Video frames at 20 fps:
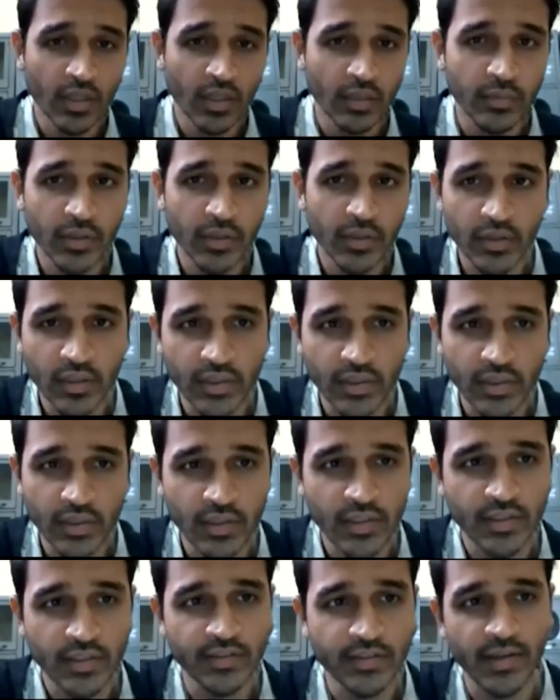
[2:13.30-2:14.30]
Into the clinical
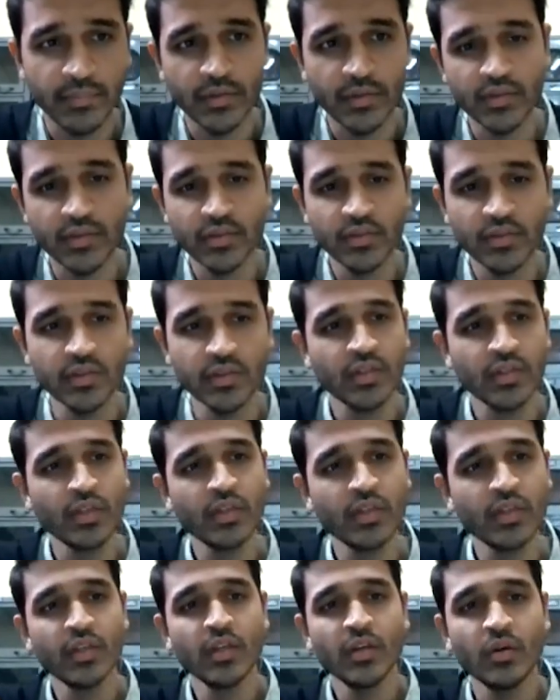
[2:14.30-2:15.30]
examination,
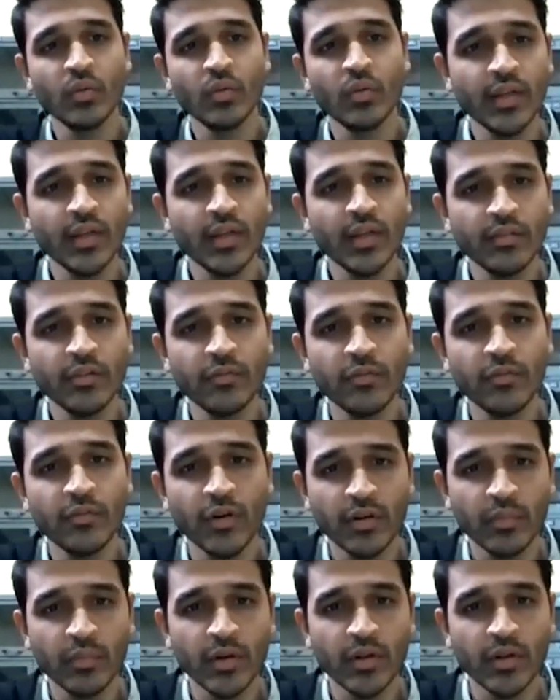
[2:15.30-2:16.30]
one end of the
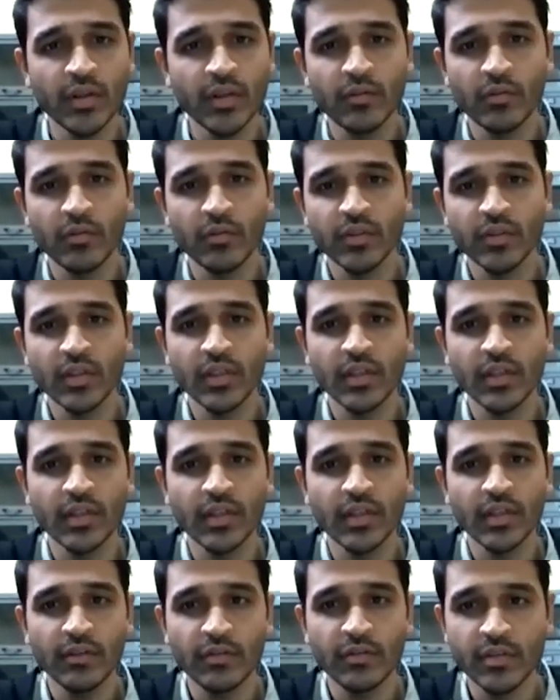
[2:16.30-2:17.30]
foreign body was
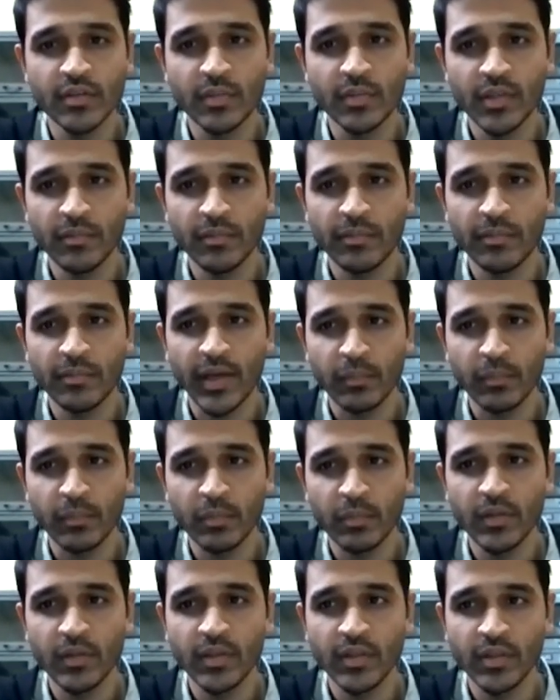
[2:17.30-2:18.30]
clearly visible and
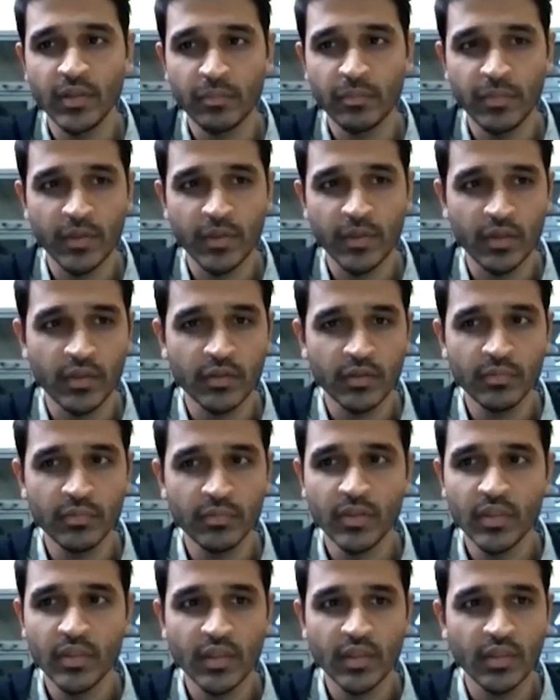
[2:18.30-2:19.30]
palpable in the perineum
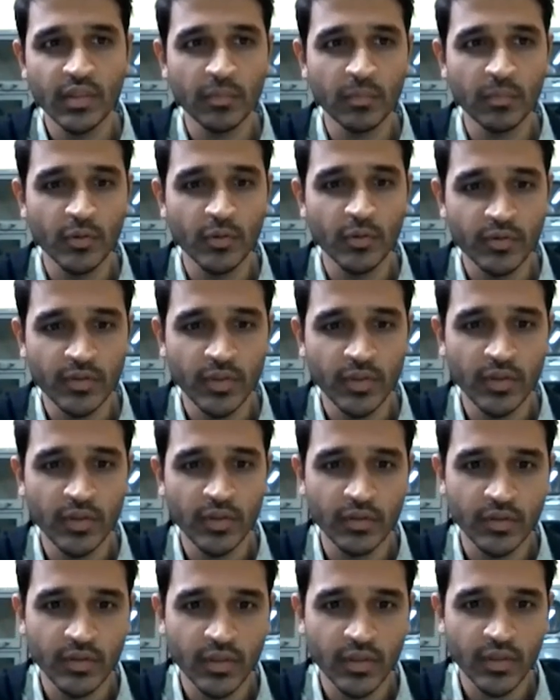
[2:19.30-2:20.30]
in the posterior
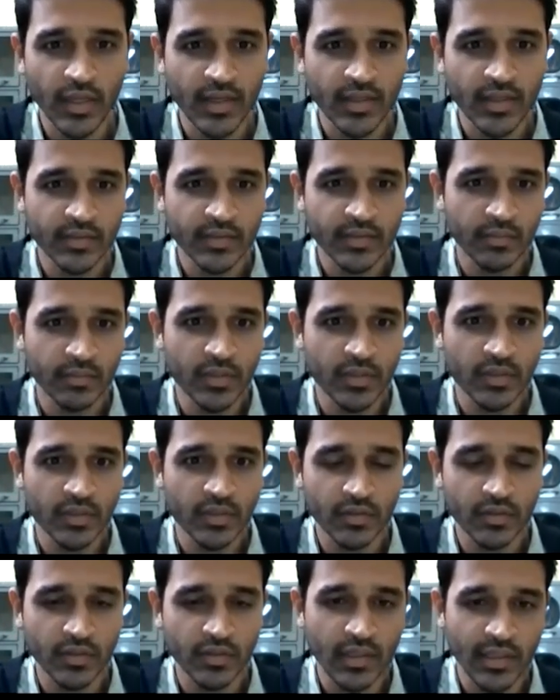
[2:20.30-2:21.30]
urethra as can be seen
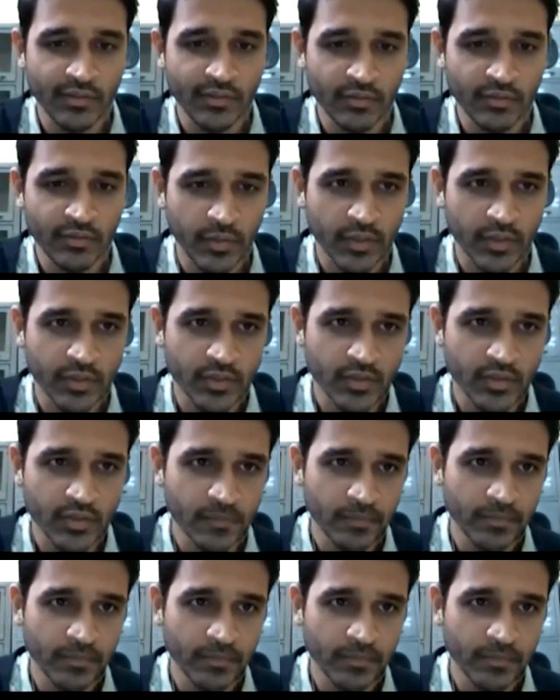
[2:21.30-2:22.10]
on the left picture.